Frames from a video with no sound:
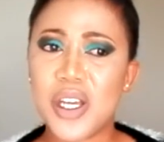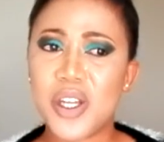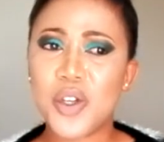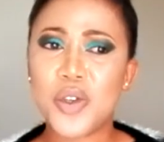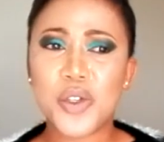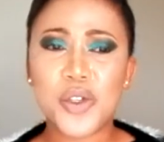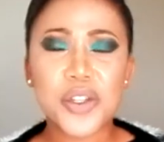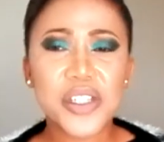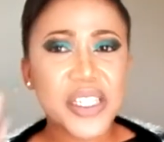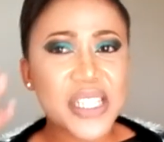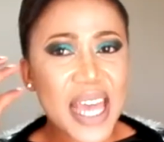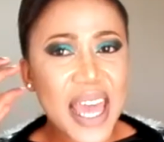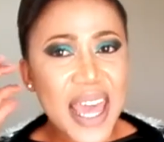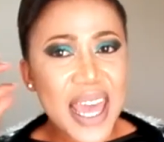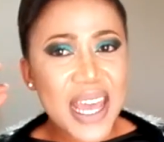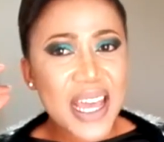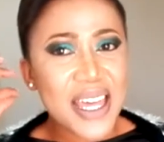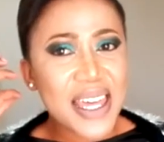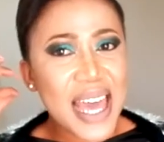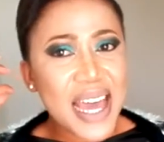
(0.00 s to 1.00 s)
You should
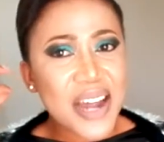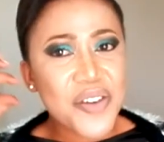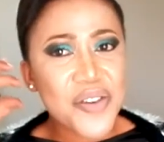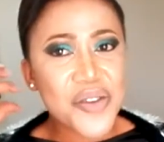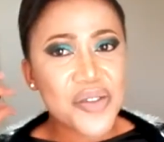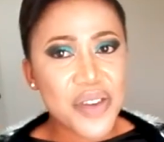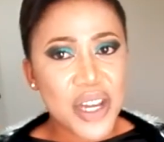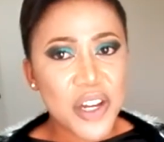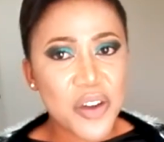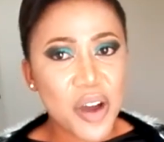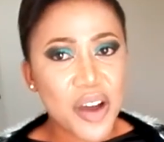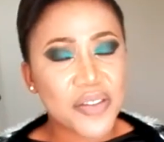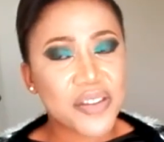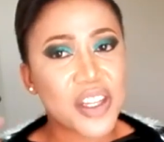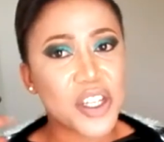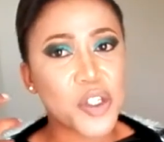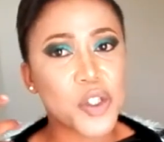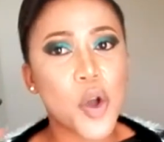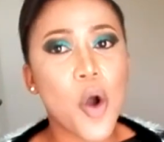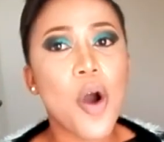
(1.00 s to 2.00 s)
get rid of
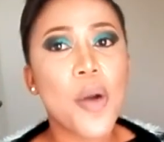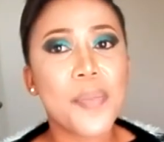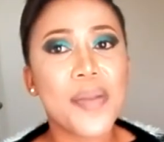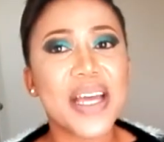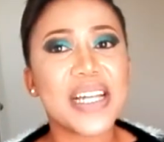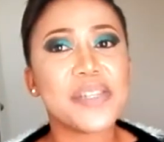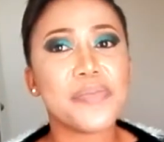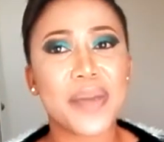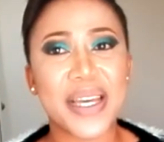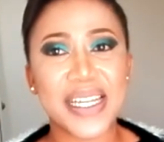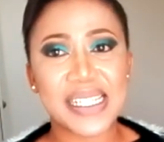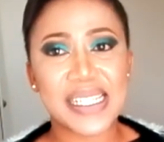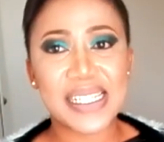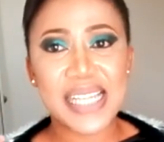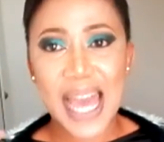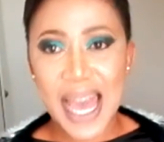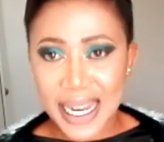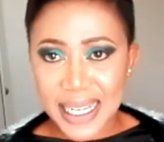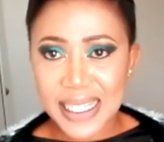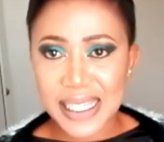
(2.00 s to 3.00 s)
the doormat
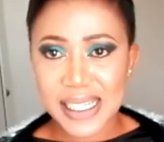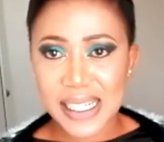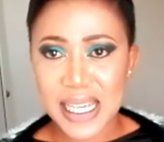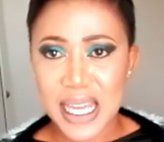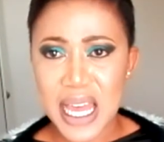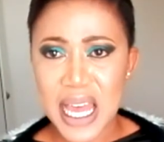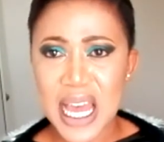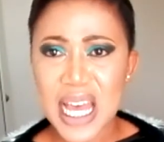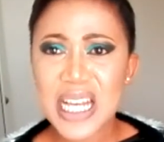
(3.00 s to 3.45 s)
mentality.